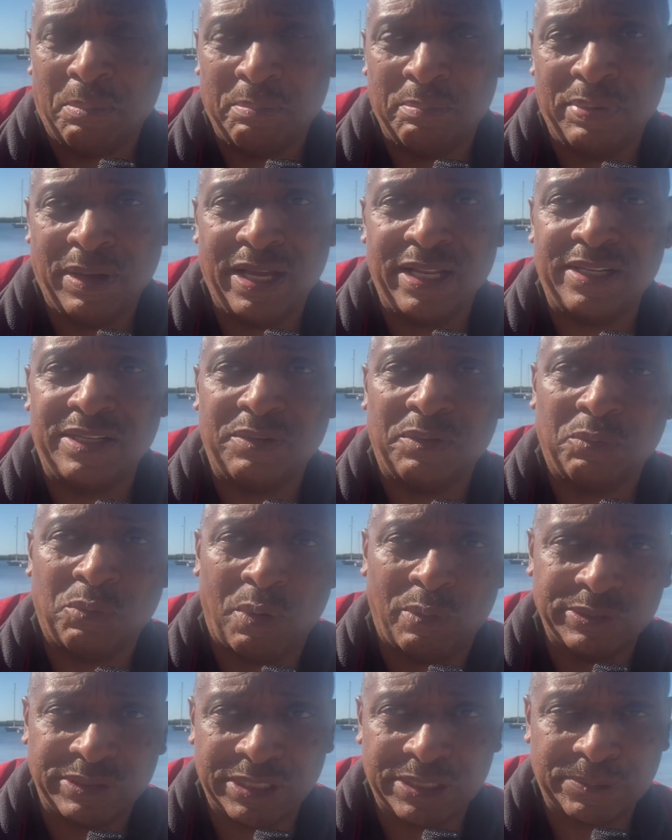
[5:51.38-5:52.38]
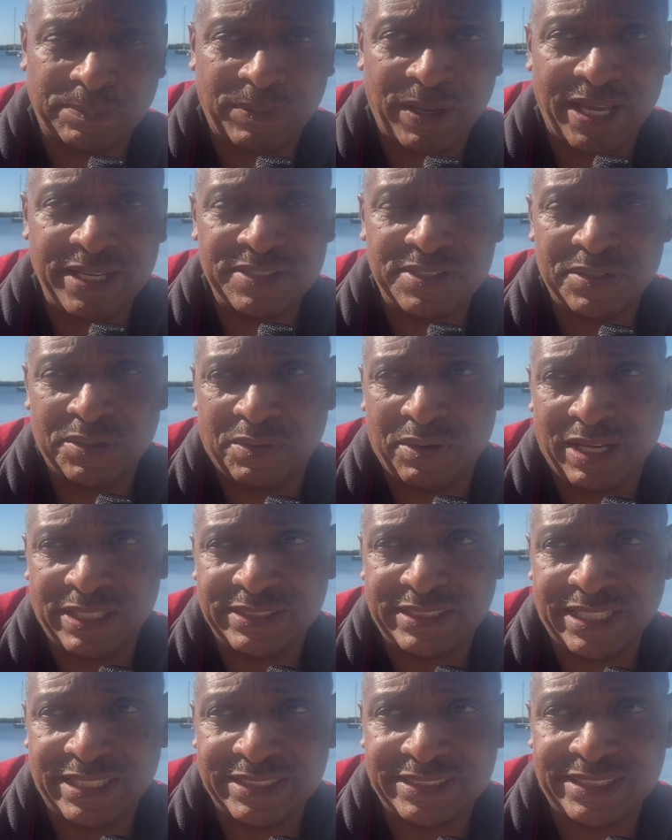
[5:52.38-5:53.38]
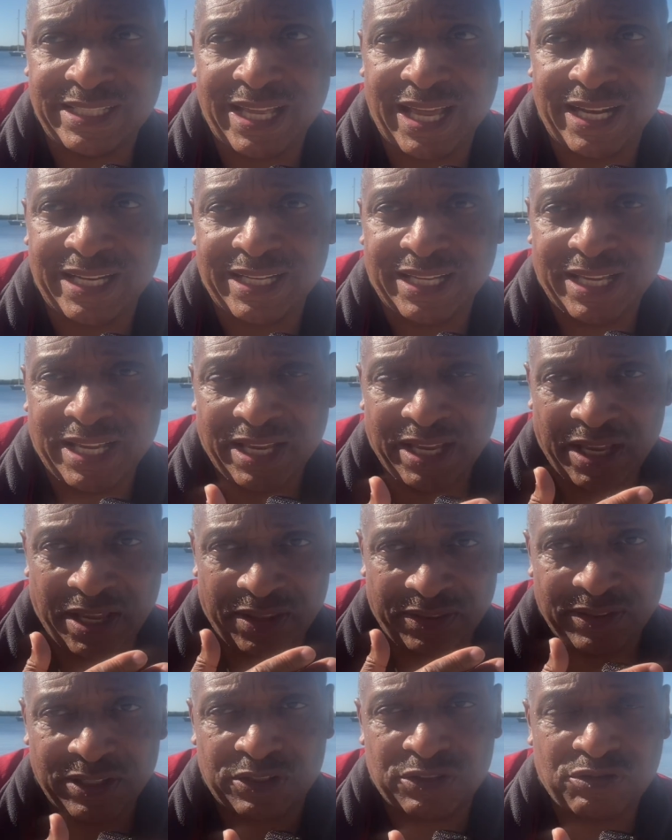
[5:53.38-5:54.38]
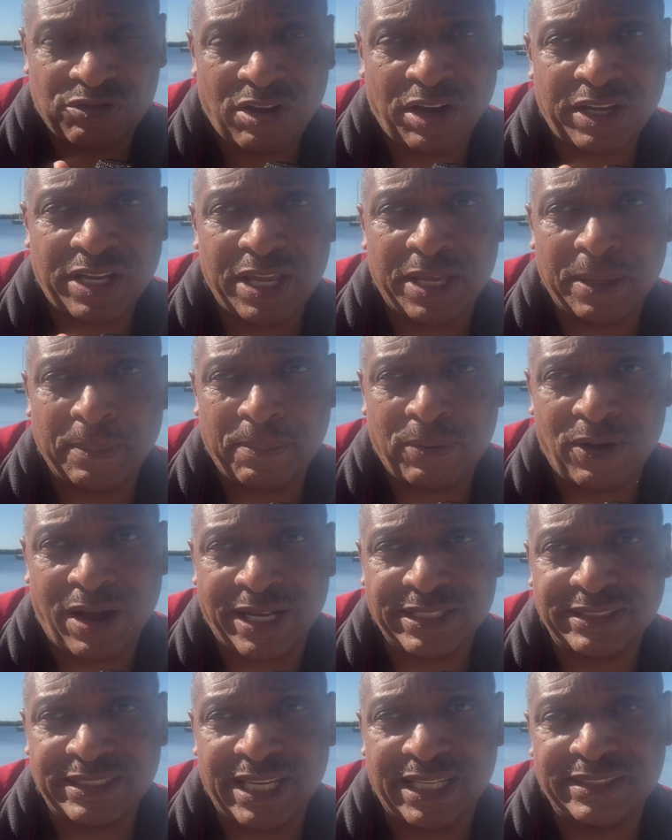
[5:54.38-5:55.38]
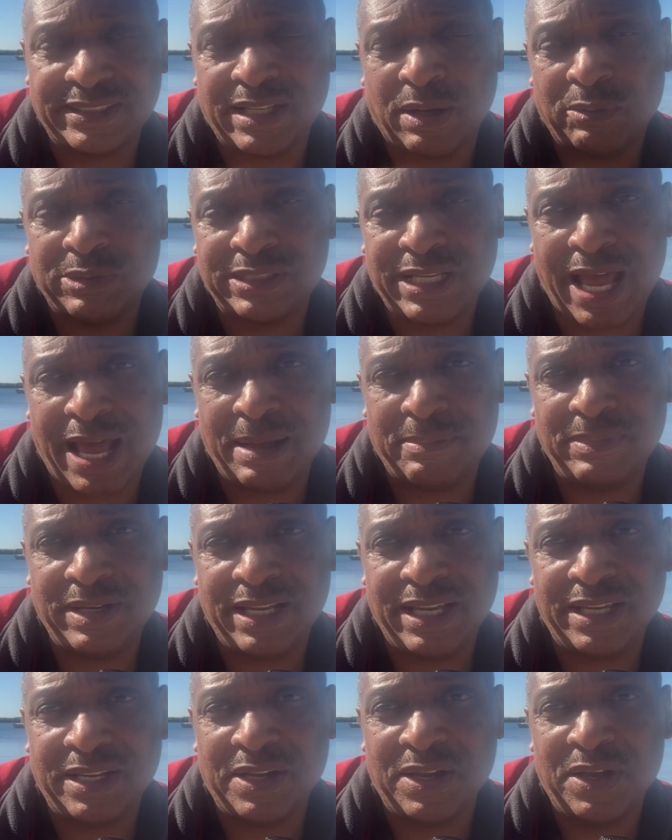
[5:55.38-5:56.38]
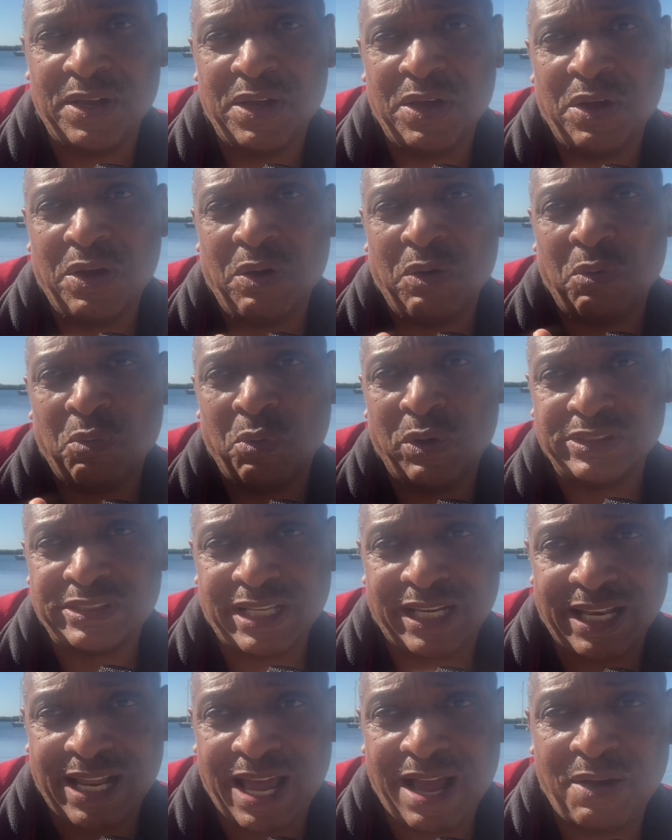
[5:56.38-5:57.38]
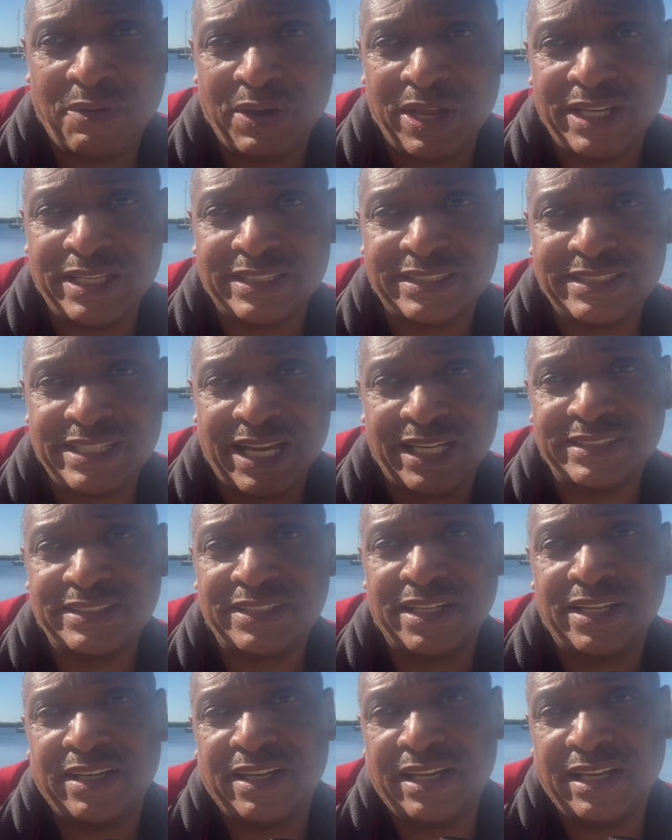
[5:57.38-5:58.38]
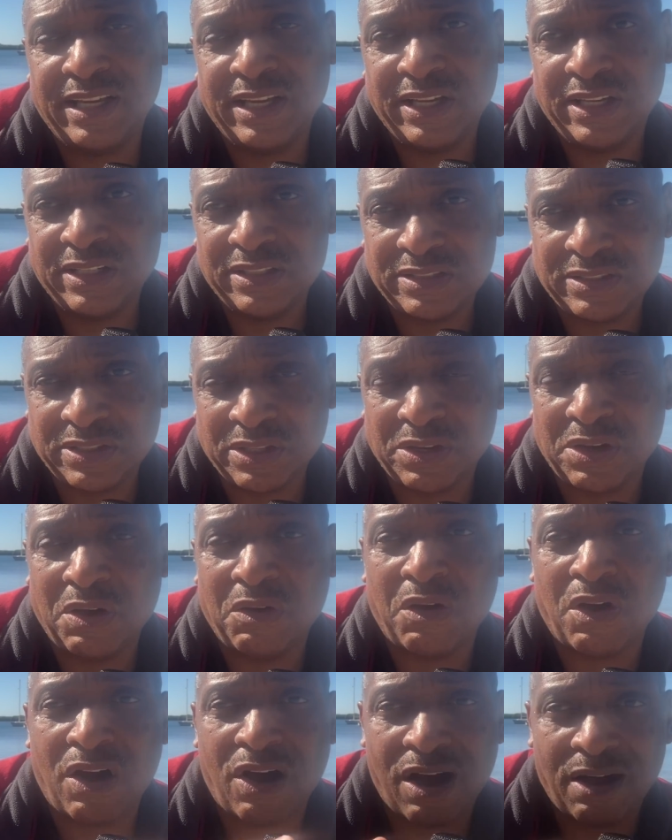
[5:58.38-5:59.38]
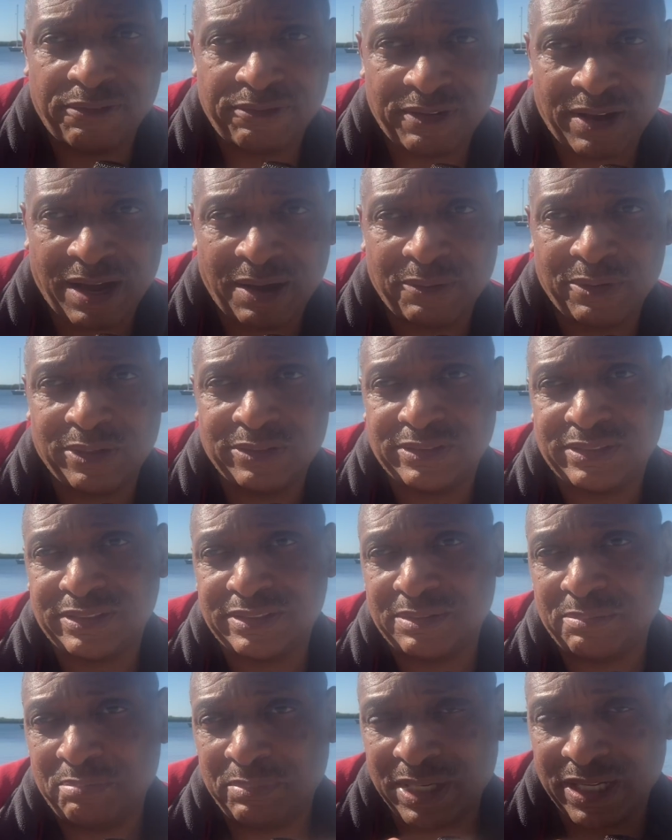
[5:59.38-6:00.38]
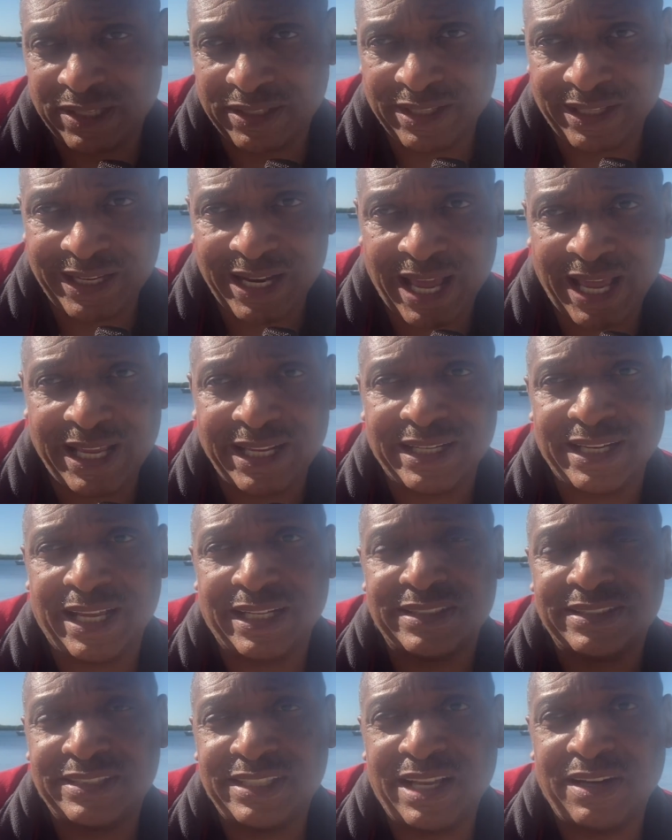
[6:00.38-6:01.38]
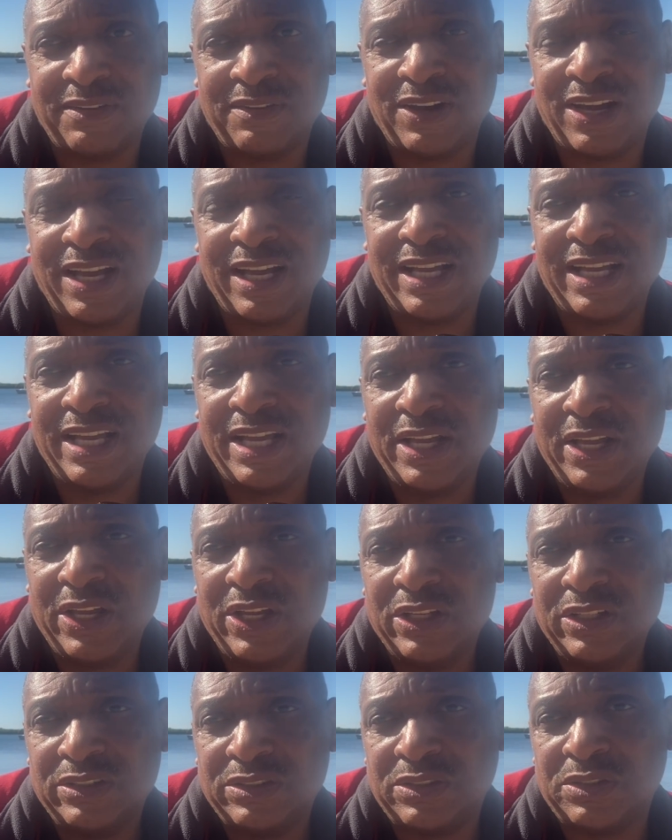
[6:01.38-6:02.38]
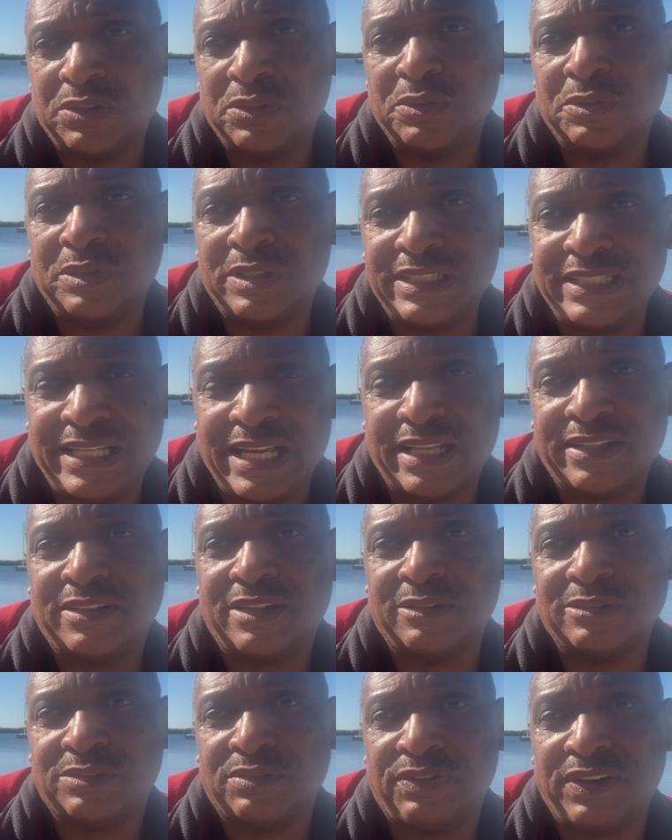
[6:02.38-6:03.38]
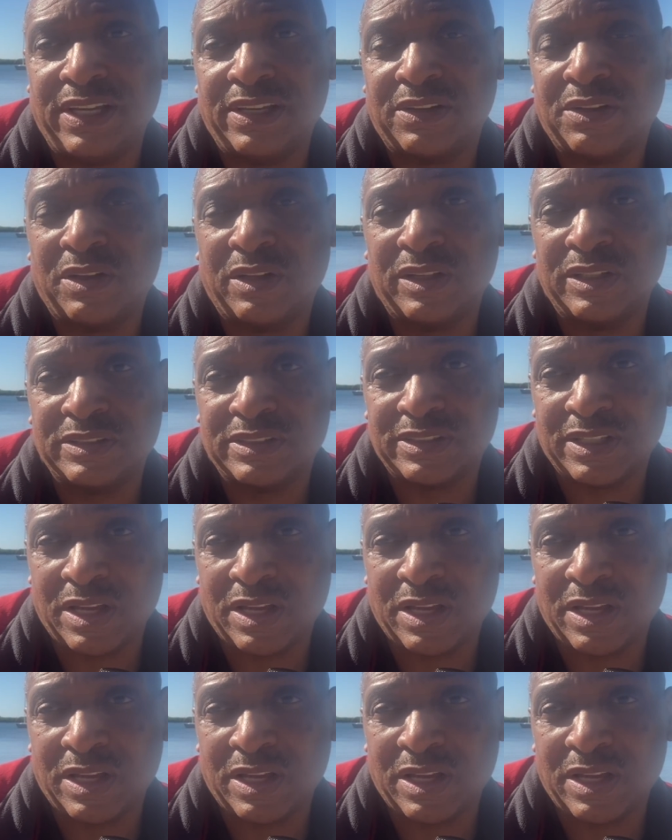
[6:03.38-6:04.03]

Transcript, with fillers: But what was explained to us is that the trucking process that was happening was allowing Tesla to go off hours, middle of the night, etc., to get those vehicles